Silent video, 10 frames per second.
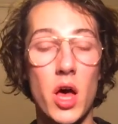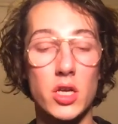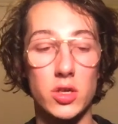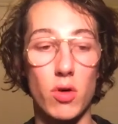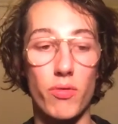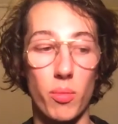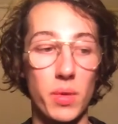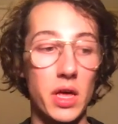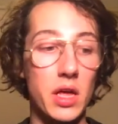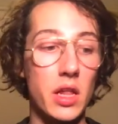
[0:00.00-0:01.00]
So for
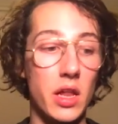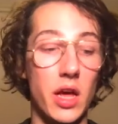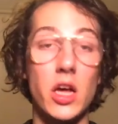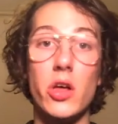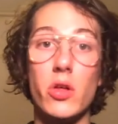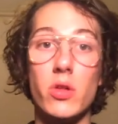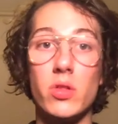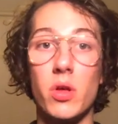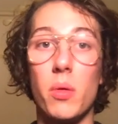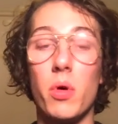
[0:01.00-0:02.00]
me, like
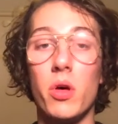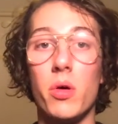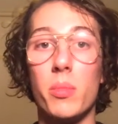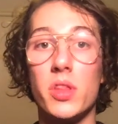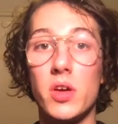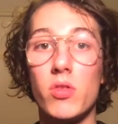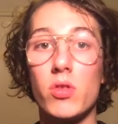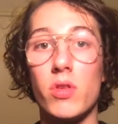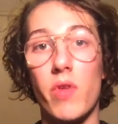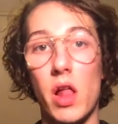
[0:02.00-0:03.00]
the material
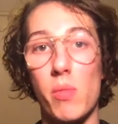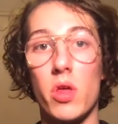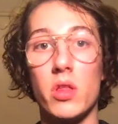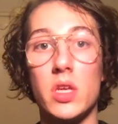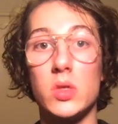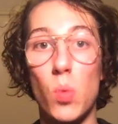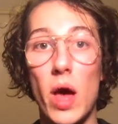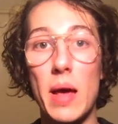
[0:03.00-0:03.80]
development is way